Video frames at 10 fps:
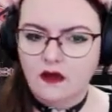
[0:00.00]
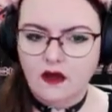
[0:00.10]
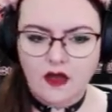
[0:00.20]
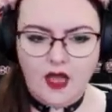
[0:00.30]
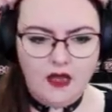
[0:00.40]

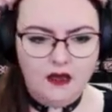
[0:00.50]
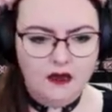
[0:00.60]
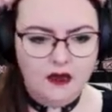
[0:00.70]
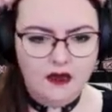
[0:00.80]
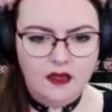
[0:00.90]
Okay,
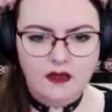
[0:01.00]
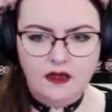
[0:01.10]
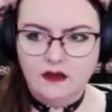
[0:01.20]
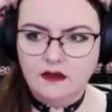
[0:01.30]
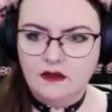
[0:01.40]
I think
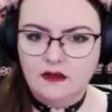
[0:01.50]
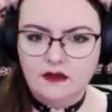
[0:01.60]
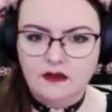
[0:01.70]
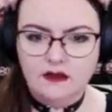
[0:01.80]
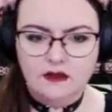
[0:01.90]

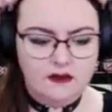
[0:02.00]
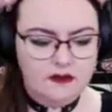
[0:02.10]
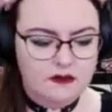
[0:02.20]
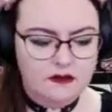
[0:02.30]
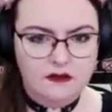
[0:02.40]
that's
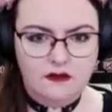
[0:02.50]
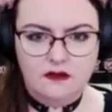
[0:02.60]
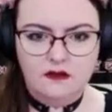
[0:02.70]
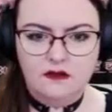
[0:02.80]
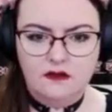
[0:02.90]

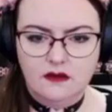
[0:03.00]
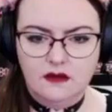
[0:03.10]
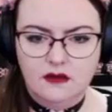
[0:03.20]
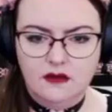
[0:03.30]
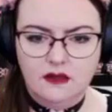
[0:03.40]

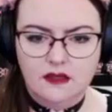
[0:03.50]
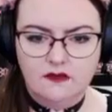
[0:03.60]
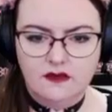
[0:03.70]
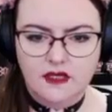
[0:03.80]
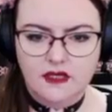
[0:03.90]
that's it
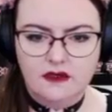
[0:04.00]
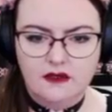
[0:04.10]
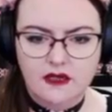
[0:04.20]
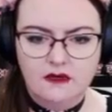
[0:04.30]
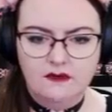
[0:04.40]
for this
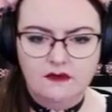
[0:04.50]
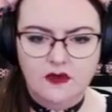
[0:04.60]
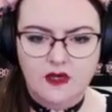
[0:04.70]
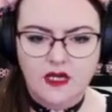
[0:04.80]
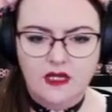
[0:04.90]
area.
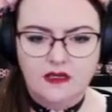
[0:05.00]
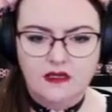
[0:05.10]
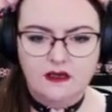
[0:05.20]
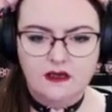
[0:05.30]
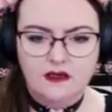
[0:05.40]
All right,
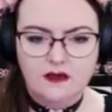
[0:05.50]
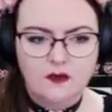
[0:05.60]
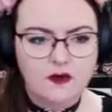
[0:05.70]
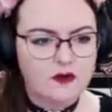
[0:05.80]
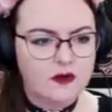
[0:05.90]
let's let's
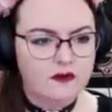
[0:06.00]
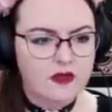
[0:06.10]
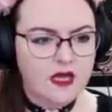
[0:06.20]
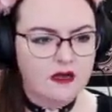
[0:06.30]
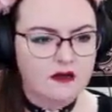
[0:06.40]
wander over
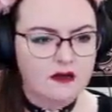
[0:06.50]
that